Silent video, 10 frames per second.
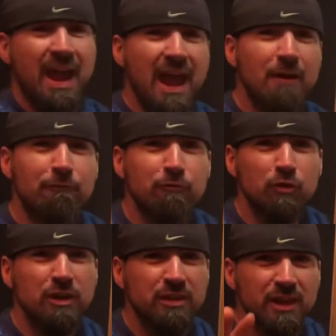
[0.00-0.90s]

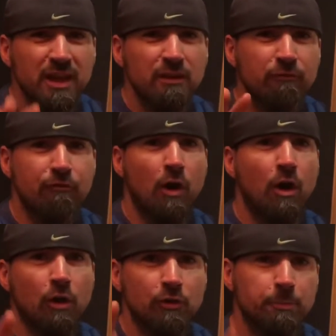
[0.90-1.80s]
Everything
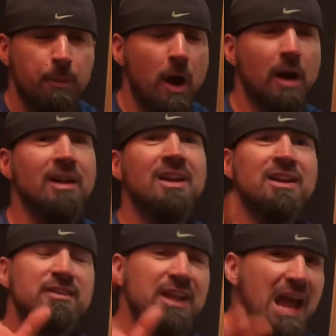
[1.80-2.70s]
falls apart.
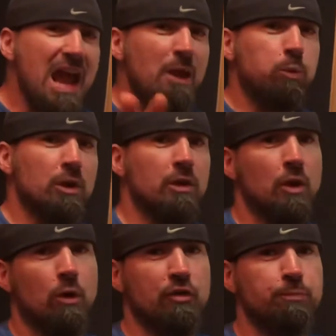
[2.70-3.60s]
Today, we're gonna
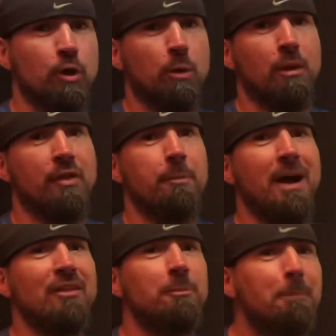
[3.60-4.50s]
go explore one of the
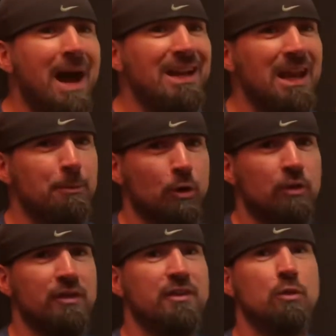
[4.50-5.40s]
ponds in my
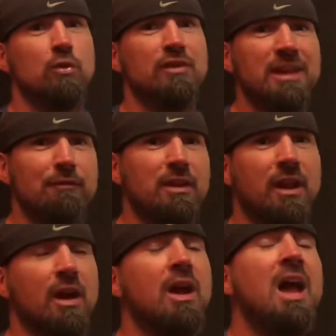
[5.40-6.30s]
neighborhood to see who's living
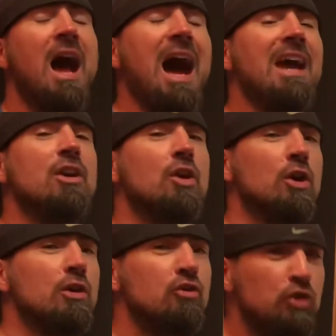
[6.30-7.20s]
there. I
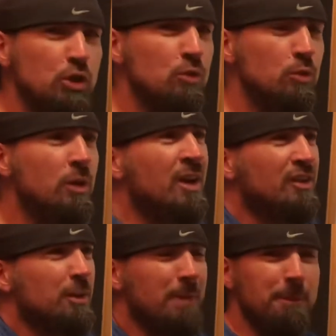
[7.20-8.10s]
encourage you
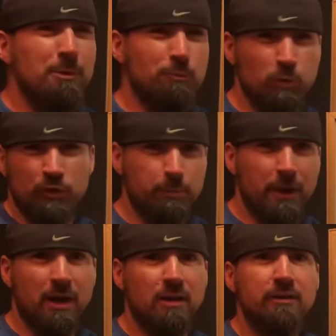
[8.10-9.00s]
to, maybe with your
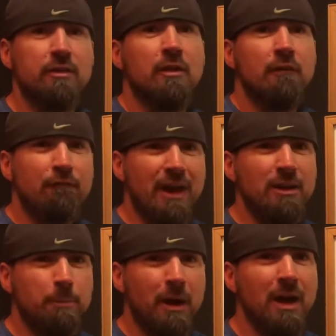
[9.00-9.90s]
parents,
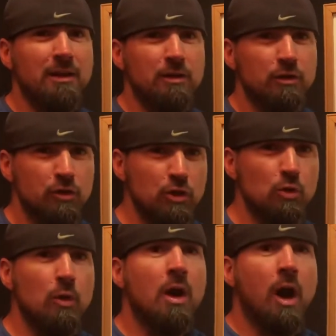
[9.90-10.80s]
find a pond near
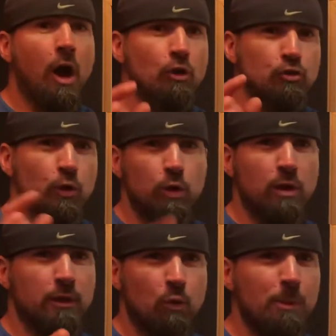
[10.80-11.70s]
you. I'll show
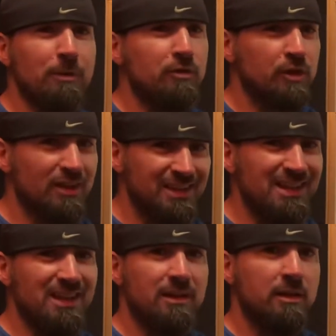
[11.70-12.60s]
you the equipment you're gonna
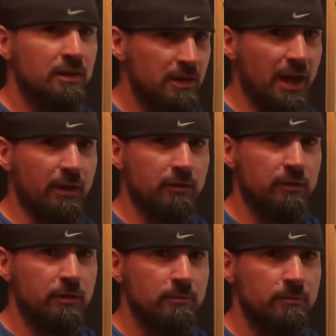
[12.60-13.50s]
need next.